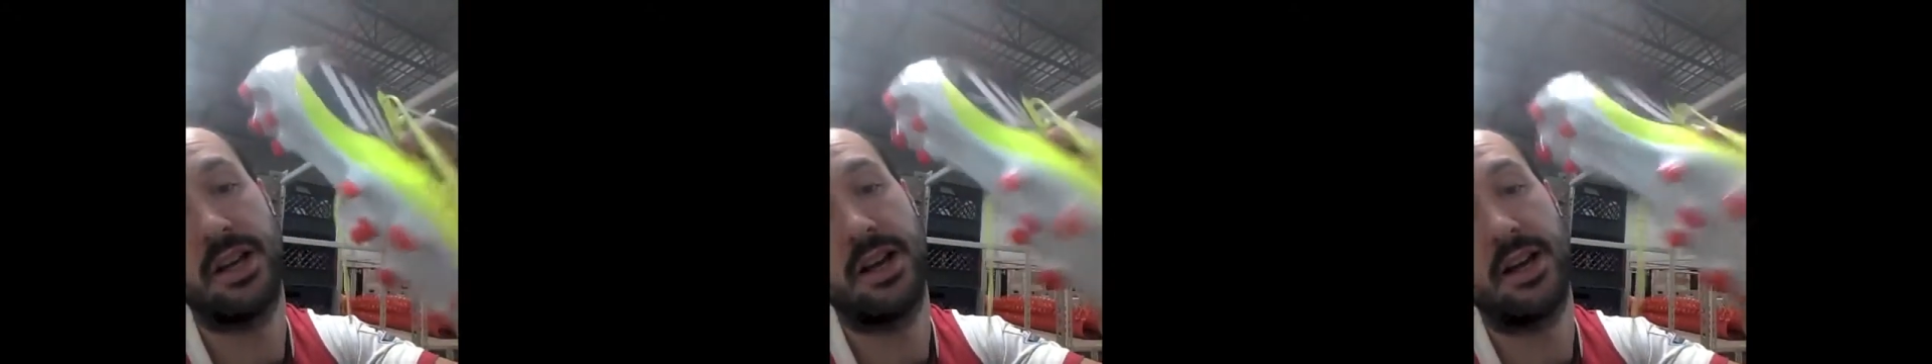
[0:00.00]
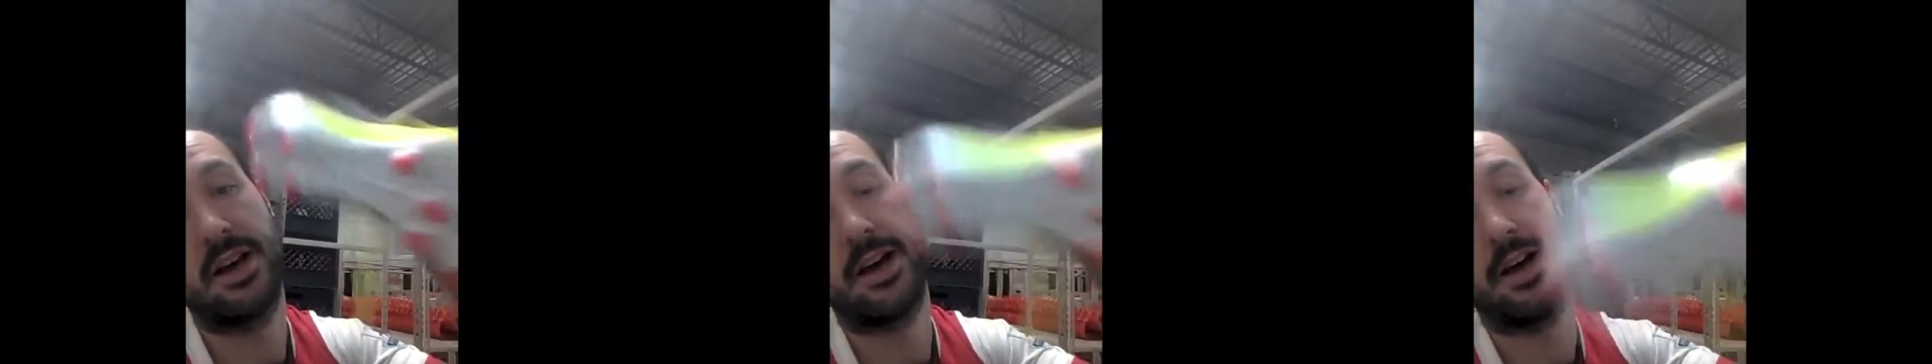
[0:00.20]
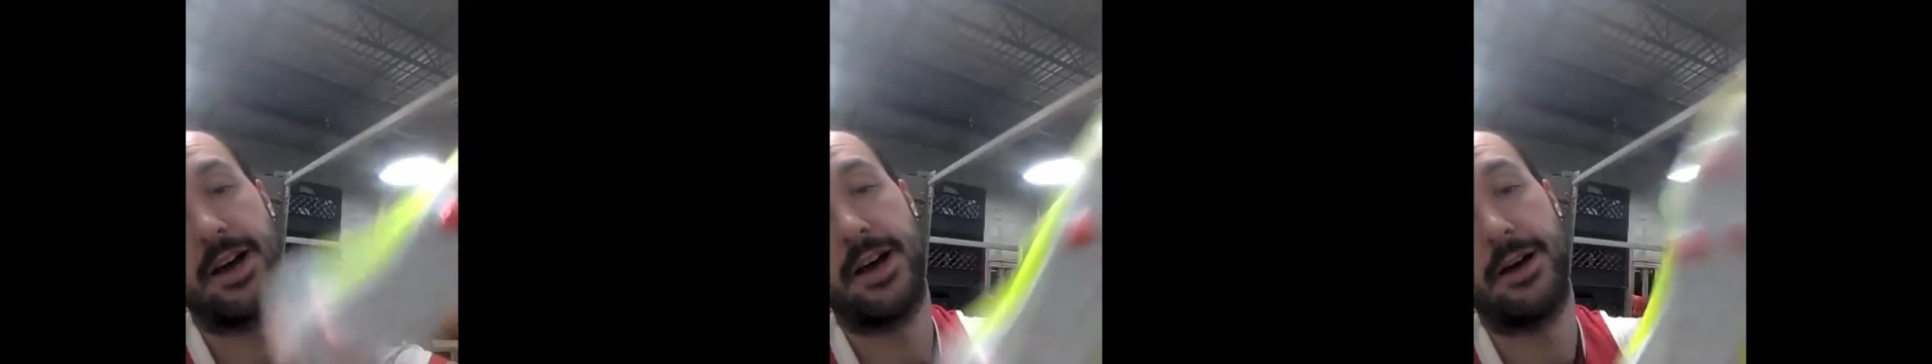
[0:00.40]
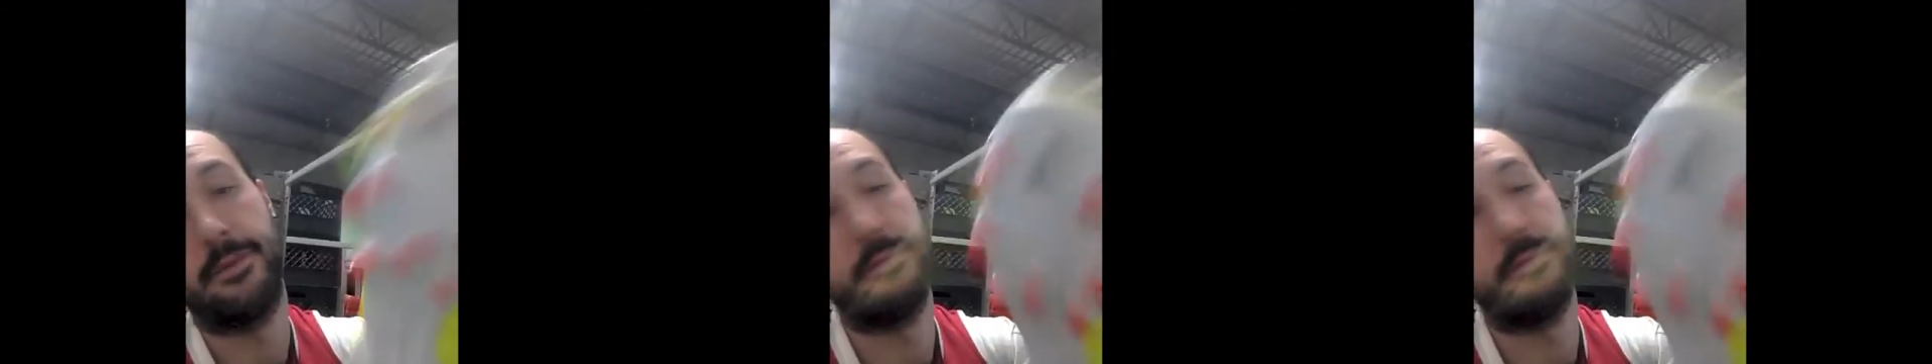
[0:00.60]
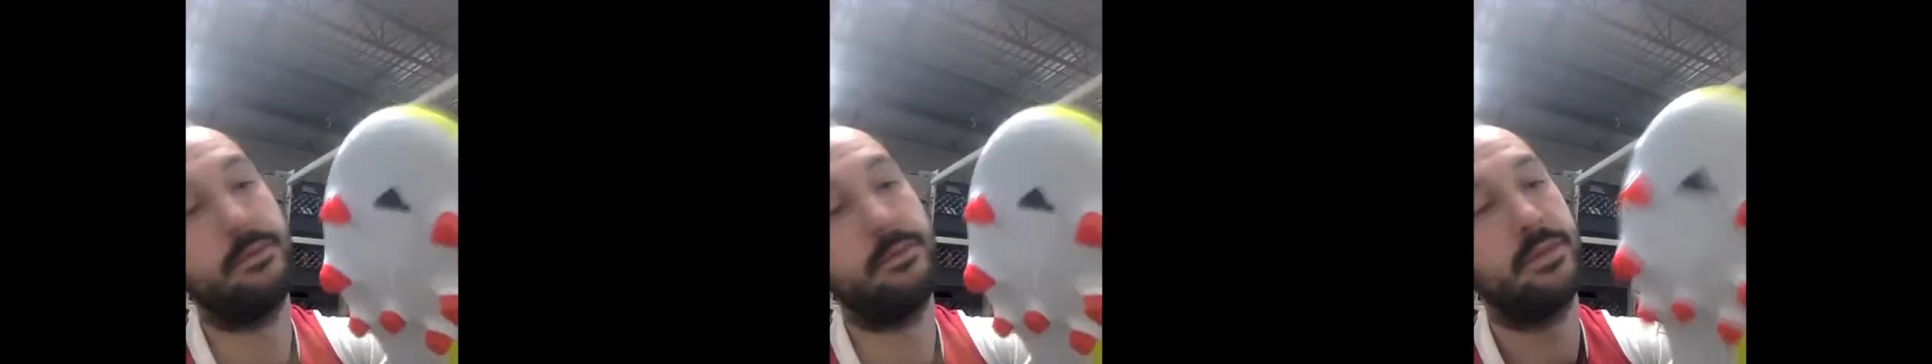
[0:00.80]
Um,
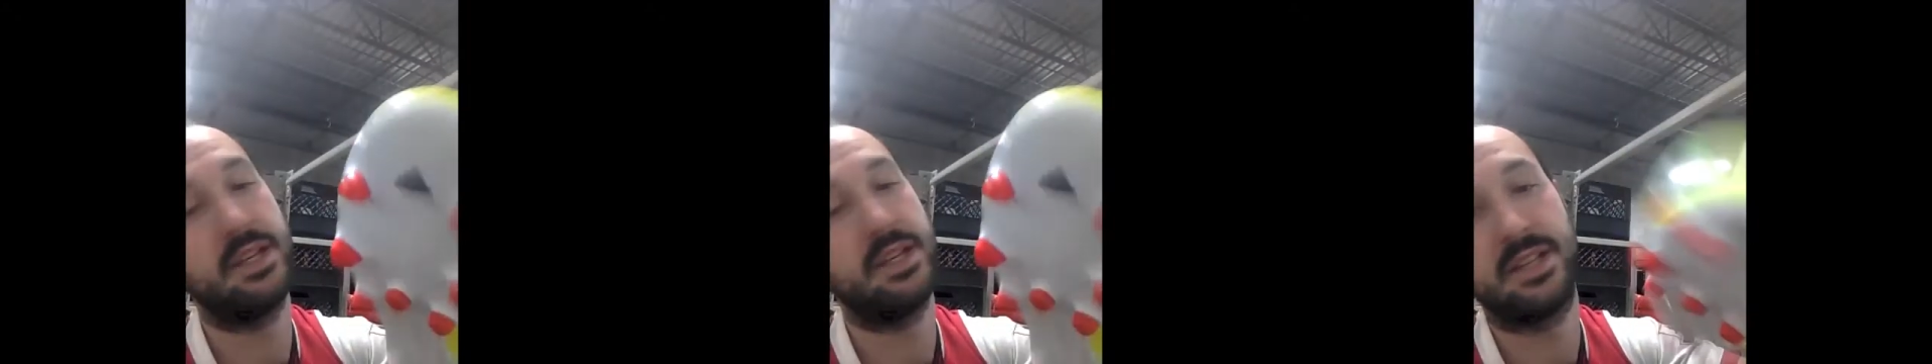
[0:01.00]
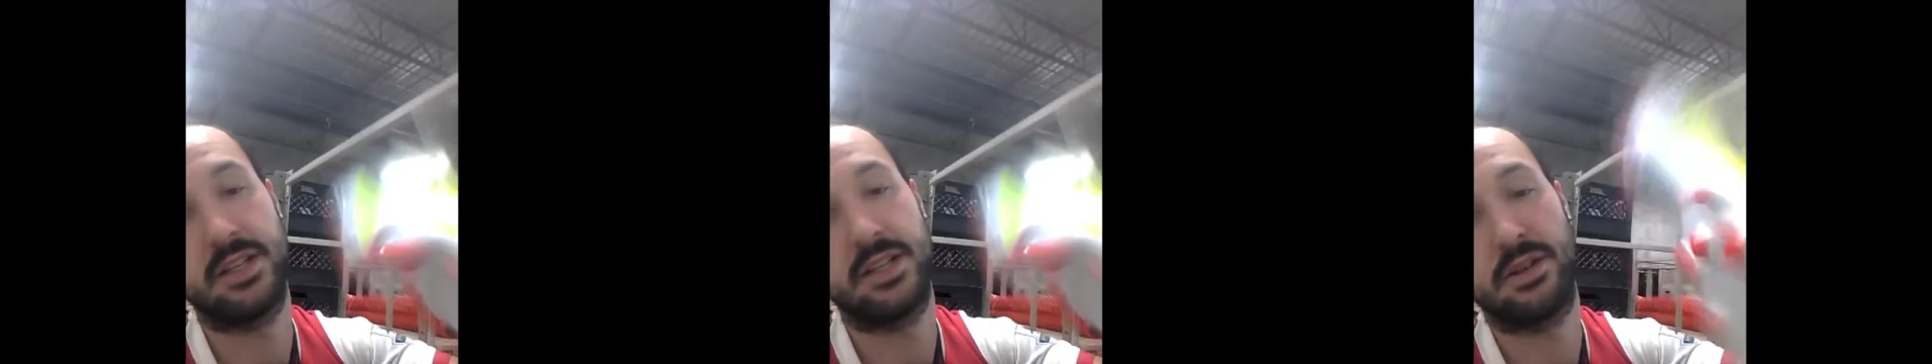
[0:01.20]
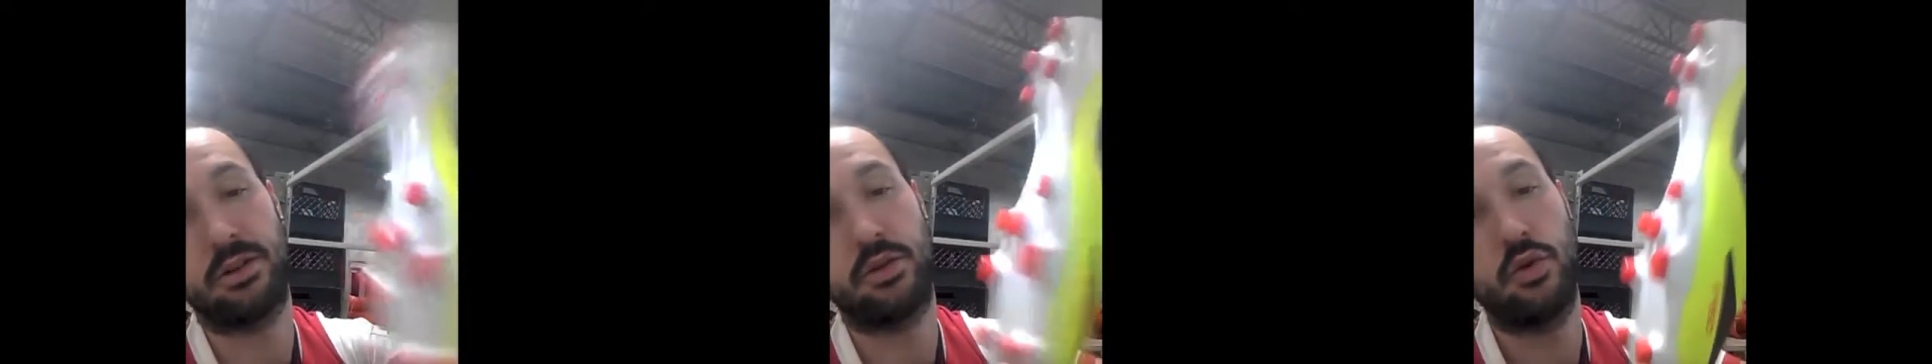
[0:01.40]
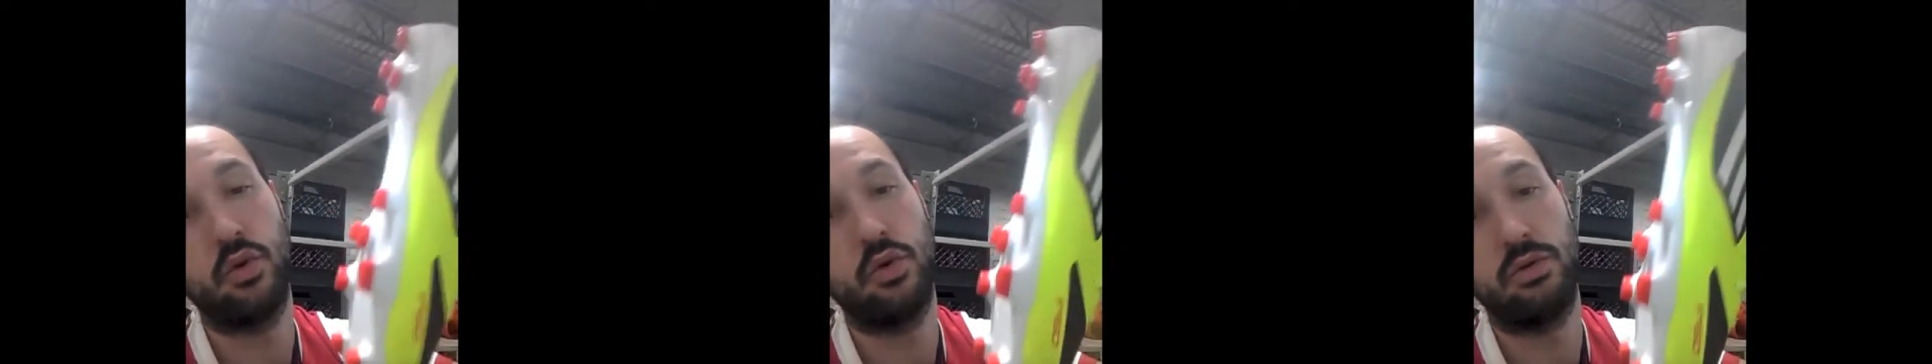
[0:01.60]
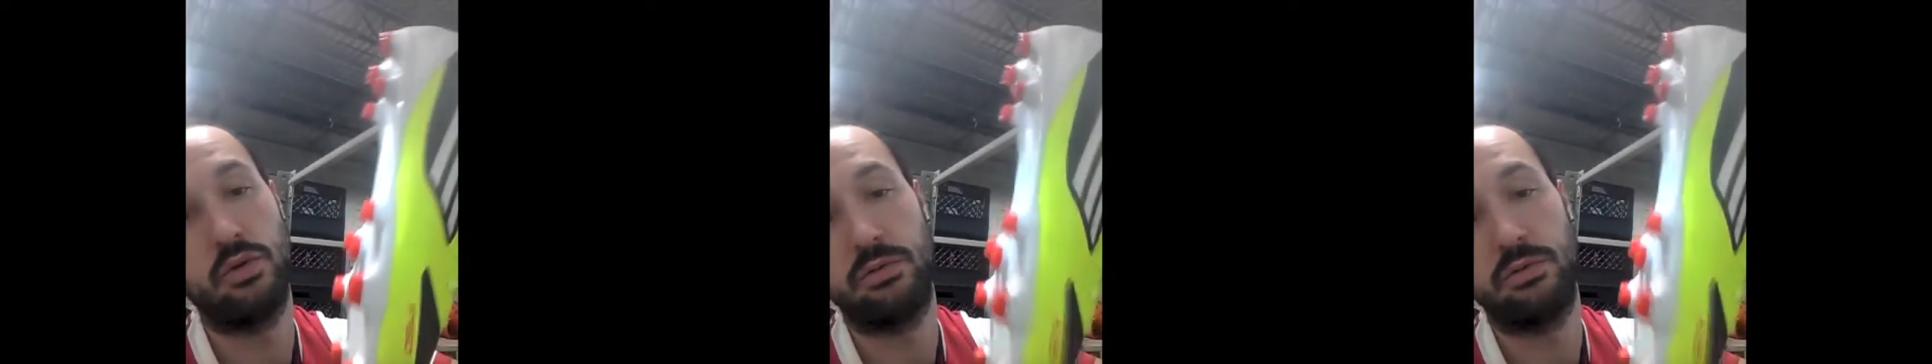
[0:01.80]
these things are cool.